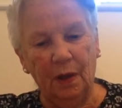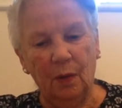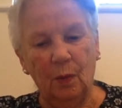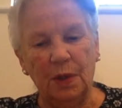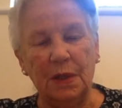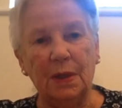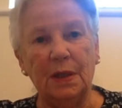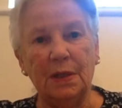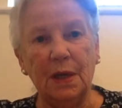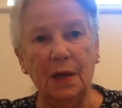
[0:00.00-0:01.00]
was that
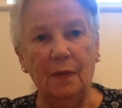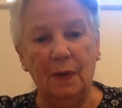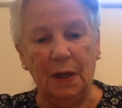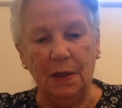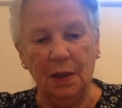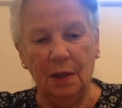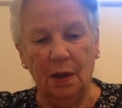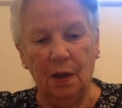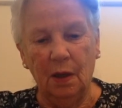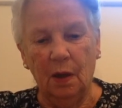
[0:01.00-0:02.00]
David
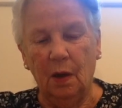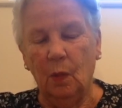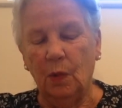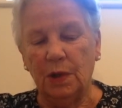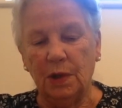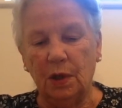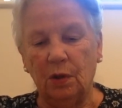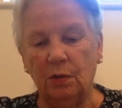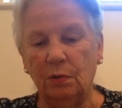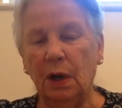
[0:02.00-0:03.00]
was the
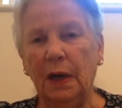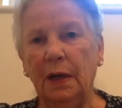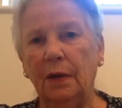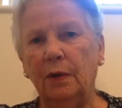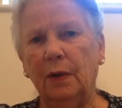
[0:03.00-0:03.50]
great,